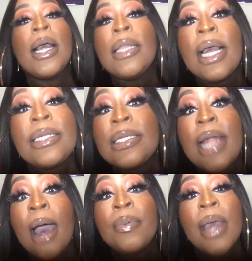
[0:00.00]
Let's
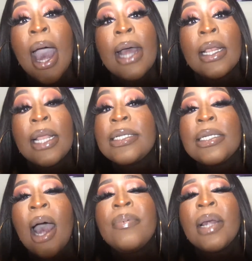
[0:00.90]
stop that. Let's
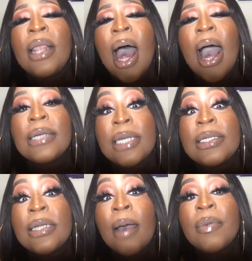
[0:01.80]
stop the lies. Let's
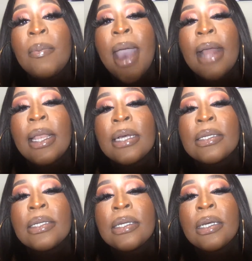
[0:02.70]
stop the
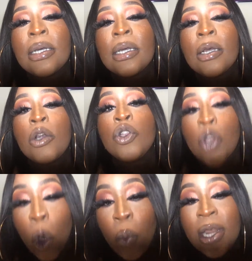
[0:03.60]
madness.
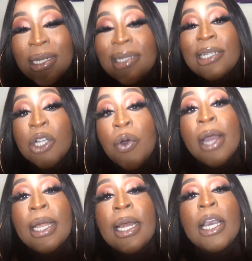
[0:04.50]
No one is
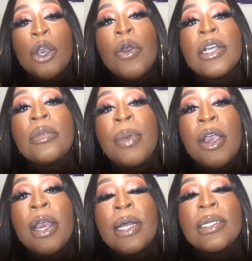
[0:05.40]
discrediting your
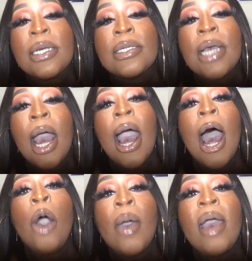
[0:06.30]
experiences.
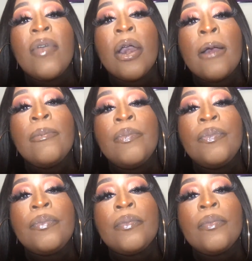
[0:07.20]
However,
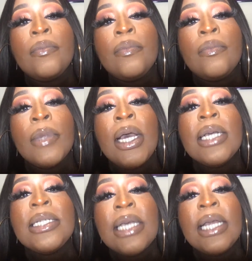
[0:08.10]

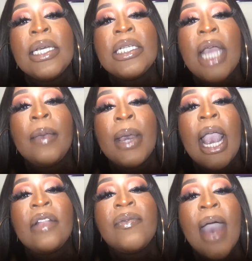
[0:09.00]
skinny shaming
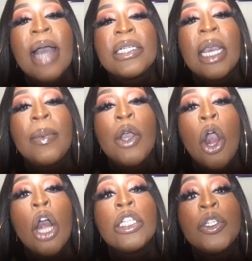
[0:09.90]
and fat shaming
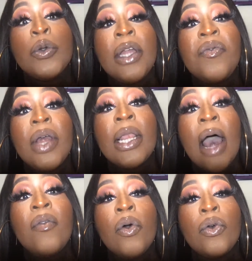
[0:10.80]
are on two different
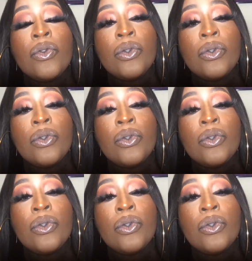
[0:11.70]
levels.